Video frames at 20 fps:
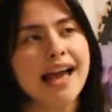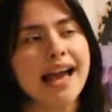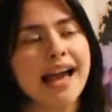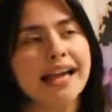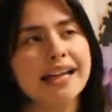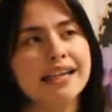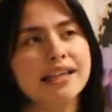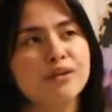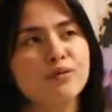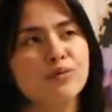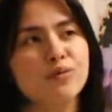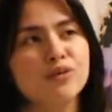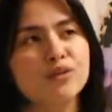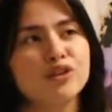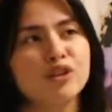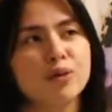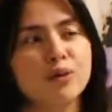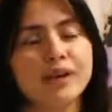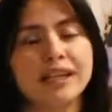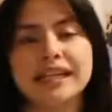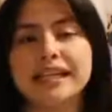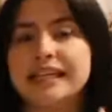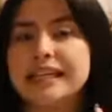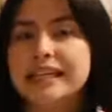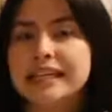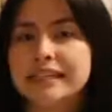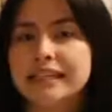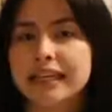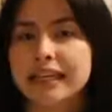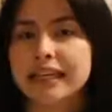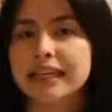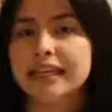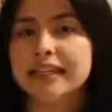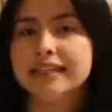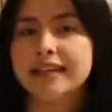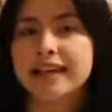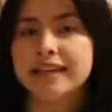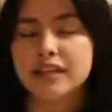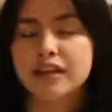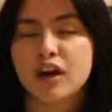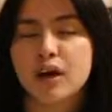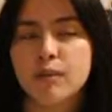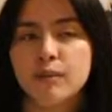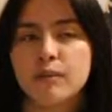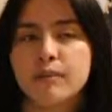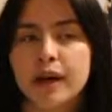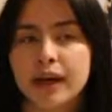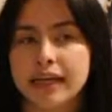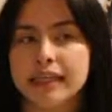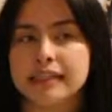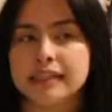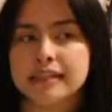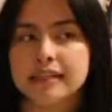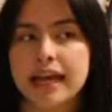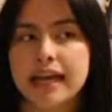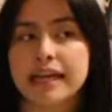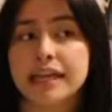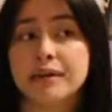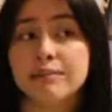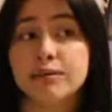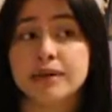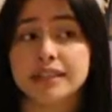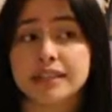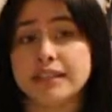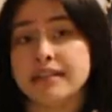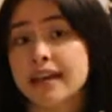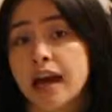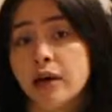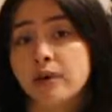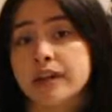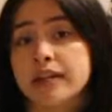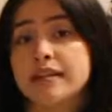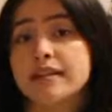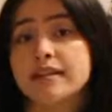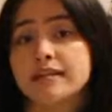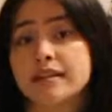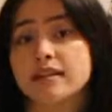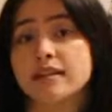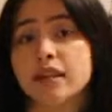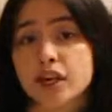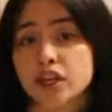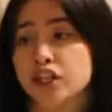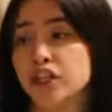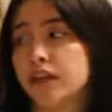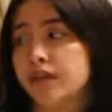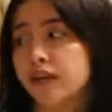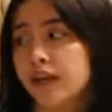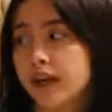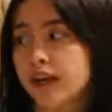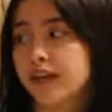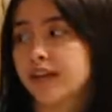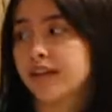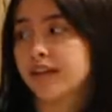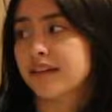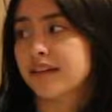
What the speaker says: And so he eats it, he takes a couple bites and he puts it down and doesn't touch it, right?